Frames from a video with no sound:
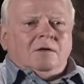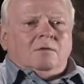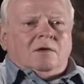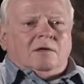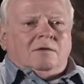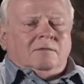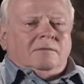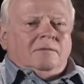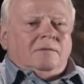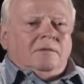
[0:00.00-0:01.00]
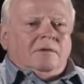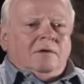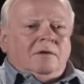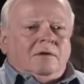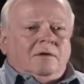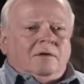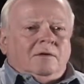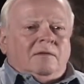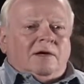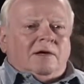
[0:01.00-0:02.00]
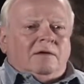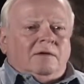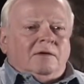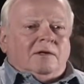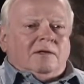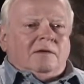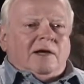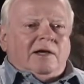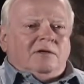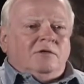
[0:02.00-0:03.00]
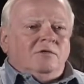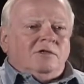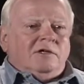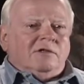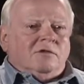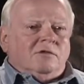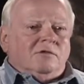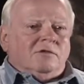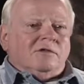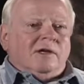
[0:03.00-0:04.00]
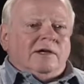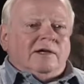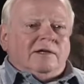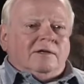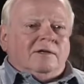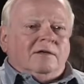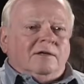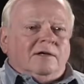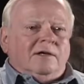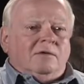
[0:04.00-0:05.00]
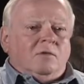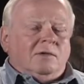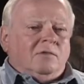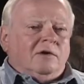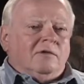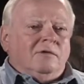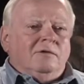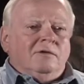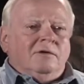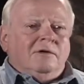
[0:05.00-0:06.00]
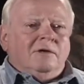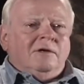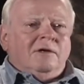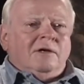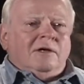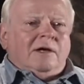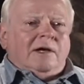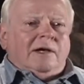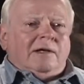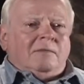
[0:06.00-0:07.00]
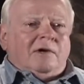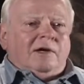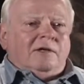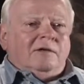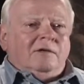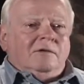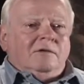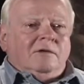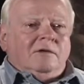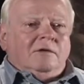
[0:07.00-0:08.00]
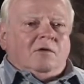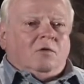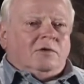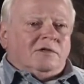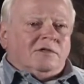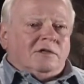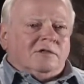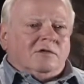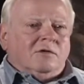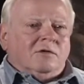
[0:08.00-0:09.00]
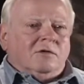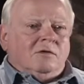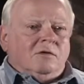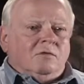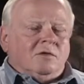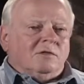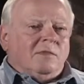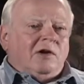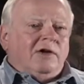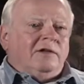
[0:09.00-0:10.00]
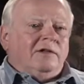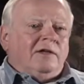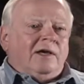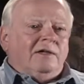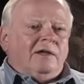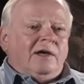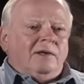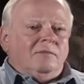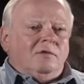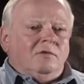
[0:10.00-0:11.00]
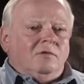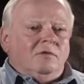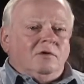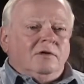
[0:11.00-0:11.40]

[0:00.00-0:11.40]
Well, my, uh, I had two sisters and uh, one brother. And my oldest sister was married at that time to